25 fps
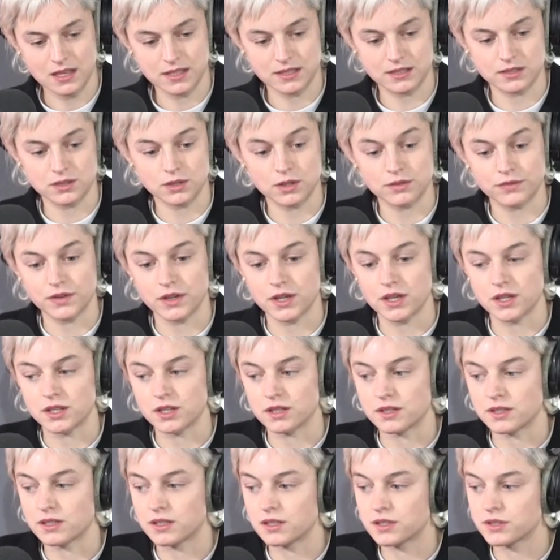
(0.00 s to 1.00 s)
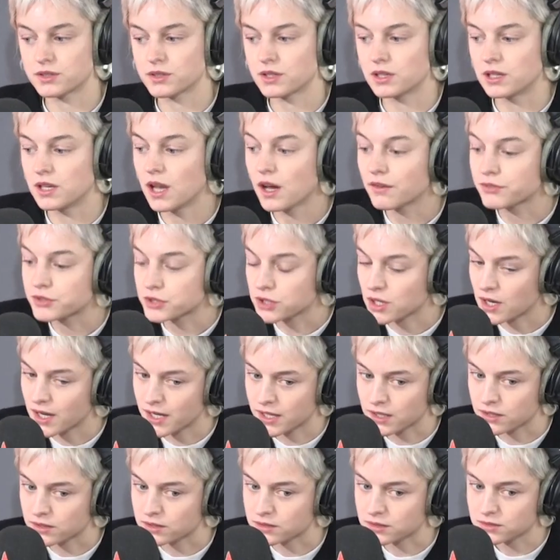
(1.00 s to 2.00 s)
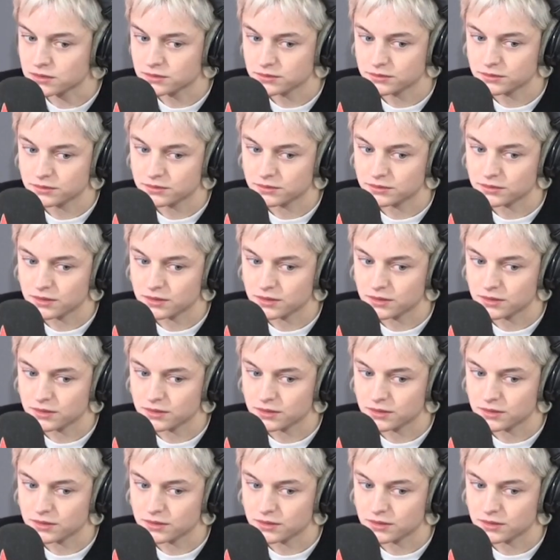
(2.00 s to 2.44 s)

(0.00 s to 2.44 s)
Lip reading: sort of a love triangle.